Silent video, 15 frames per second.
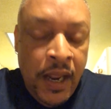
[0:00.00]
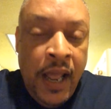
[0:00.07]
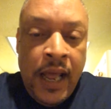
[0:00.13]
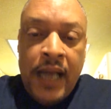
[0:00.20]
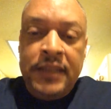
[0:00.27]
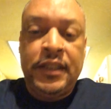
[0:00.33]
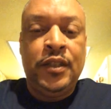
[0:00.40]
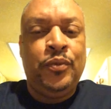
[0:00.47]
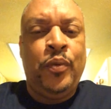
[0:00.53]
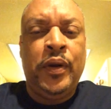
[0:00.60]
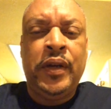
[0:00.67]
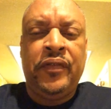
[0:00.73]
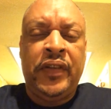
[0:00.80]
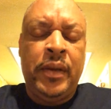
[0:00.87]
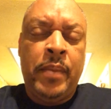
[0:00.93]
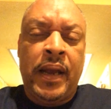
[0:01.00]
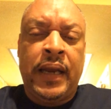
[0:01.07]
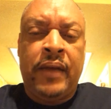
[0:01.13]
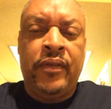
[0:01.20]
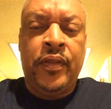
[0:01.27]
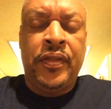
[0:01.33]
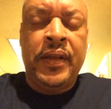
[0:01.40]
I just wonder if anybody
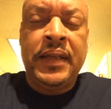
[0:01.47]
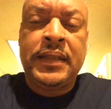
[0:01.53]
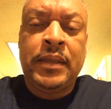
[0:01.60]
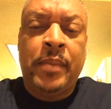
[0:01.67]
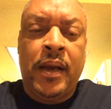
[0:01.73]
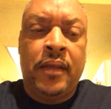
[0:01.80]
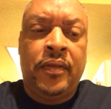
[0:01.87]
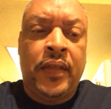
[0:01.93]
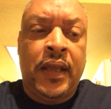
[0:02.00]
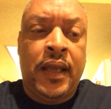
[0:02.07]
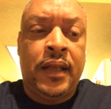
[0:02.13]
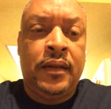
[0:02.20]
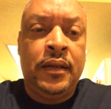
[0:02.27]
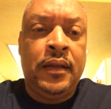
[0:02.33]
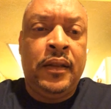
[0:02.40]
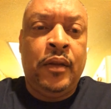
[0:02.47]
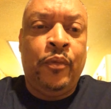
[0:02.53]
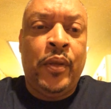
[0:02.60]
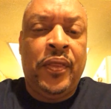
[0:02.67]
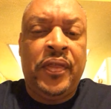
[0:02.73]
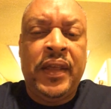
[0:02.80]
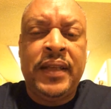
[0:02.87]
ever thinks about that, that
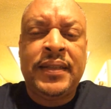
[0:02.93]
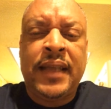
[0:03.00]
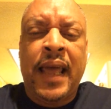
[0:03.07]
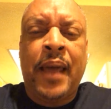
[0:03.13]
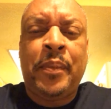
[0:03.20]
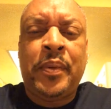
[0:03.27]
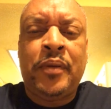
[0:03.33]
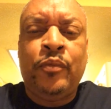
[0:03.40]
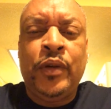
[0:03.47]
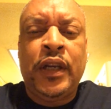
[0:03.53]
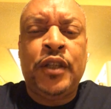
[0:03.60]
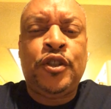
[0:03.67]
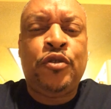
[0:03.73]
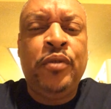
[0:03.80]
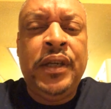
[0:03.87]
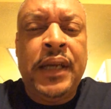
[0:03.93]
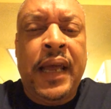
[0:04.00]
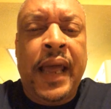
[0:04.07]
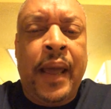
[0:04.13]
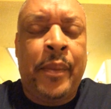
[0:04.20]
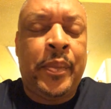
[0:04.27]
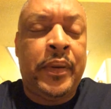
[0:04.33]
when things happen, when Katrina
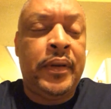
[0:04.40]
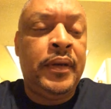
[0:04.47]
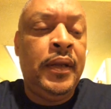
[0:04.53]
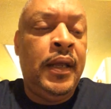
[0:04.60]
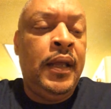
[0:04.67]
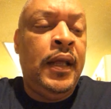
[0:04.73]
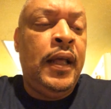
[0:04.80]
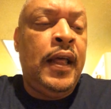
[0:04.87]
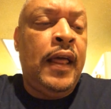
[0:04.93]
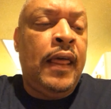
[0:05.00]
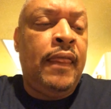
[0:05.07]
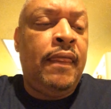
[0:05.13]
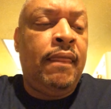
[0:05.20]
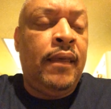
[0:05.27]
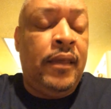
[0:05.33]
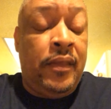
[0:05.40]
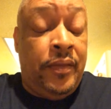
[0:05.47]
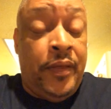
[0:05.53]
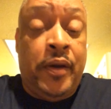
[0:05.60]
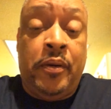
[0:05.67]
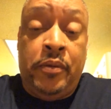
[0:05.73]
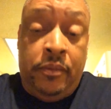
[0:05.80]
happened,
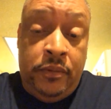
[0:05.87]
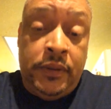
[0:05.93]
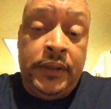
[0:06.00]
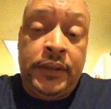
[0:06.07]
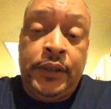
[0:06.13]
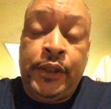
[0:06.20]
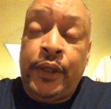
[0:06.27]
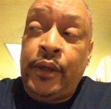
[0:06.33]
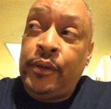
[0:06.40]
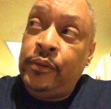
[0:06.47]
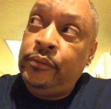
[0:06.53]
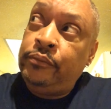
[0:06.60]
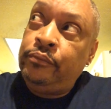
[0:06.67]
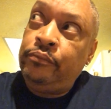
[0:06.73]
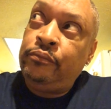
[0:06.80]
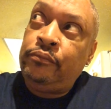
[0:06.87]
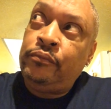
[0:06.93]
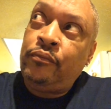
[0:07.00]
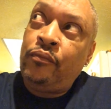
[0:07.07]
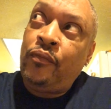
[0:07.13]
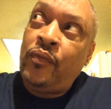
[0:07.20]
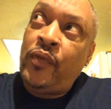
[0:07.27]
though, you know,
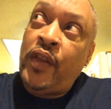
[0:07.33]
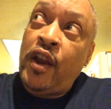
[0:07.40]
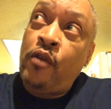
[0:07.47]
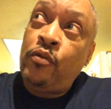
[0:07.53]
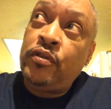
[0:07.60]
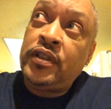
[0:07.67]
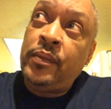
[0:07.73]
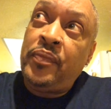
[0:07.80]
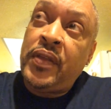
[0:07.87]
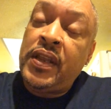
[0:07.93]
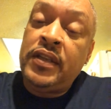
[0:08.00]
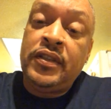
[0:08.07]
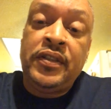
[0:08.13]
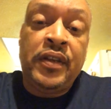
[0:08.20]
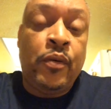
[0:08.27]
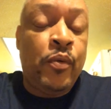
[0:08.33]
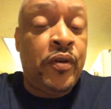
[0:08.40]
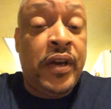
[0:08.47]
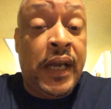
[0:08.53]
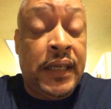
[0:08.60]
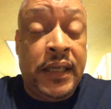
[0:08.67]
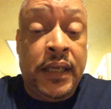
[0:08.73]
there were some things that were
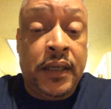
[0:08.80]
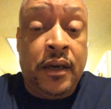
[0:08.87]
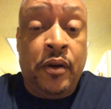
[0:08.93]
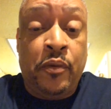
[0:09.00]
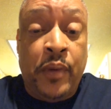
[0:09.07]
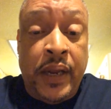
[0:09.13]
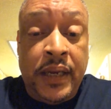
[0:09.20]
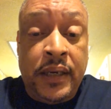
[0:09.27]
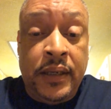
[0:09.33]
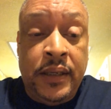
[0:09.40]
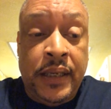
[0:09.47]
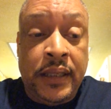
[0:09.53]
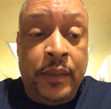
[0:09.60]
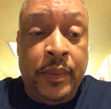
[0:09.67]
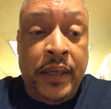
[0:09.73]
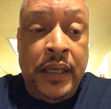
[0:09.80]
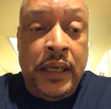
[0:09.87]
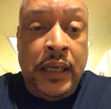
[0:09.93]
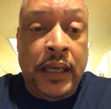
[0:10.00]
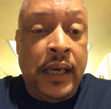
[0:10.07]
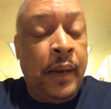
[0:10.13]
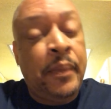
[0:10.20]
not done correctly at the
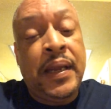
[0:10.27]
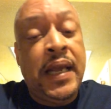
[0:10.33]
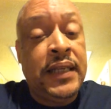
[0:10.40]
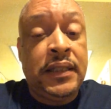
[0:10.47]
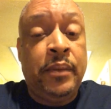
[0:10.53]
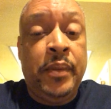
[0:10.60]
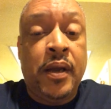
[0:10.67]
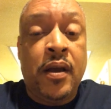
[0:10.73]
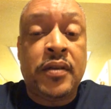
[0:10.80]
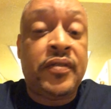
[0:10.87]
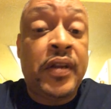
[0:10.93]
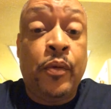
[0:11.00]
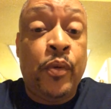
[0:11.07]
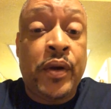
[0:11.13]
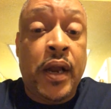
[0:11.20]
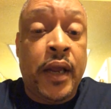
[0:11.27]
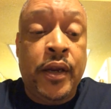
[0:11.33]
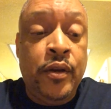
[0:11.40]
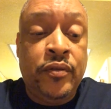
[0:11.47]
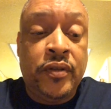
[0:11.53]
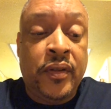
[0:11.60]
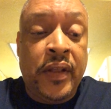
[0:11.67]
beginning. And I'm guessing because they were not
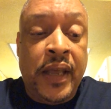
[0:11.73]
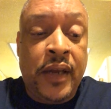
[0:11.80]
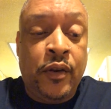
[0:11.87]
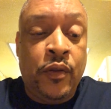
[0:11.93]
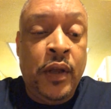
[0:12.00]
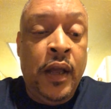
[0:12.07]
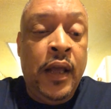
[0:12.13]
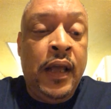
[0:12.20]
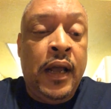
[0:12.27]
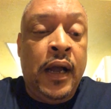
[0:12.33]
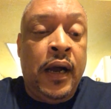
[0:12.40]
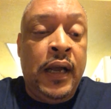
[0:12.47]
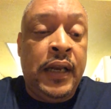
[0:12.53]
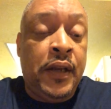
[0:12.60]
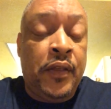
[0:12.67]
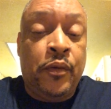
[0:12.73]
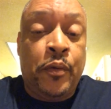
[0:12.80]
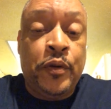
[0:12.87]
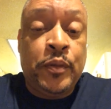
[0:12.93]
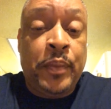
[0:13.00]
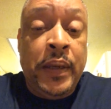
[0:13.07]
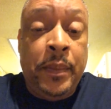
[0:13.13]
used to that, or in other
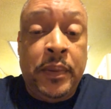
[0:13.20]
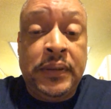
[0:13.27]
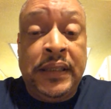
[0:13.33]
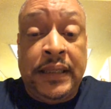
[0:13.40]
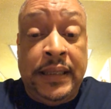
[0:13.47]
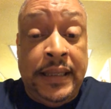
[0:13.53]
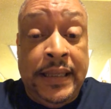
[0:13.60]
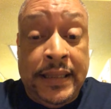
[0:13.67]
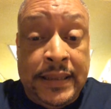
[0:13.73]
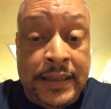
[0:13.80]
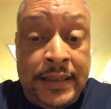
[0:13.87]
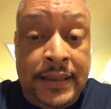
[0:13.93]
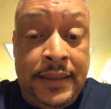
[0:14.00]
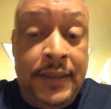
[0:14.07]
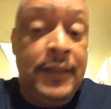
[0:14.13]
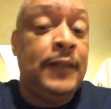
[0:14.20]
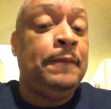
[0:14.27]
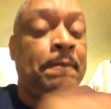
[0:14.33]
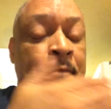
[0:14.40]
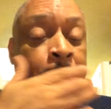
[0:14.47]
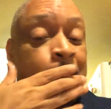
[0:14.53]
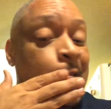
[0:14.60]
words, people didn't listen,
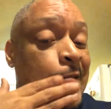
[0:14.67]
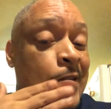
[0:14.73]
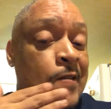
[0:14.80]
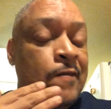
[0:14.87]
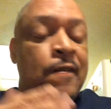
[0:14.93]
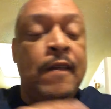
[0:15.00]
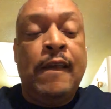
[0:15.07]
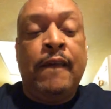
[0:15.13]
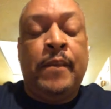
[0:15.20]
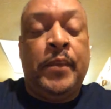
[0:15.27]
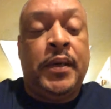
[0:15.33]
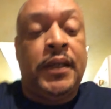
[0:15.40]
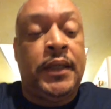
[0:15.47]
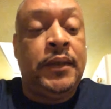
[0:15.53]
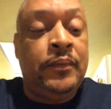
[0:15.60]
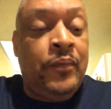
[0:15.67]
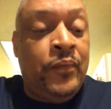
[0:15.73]
you know. But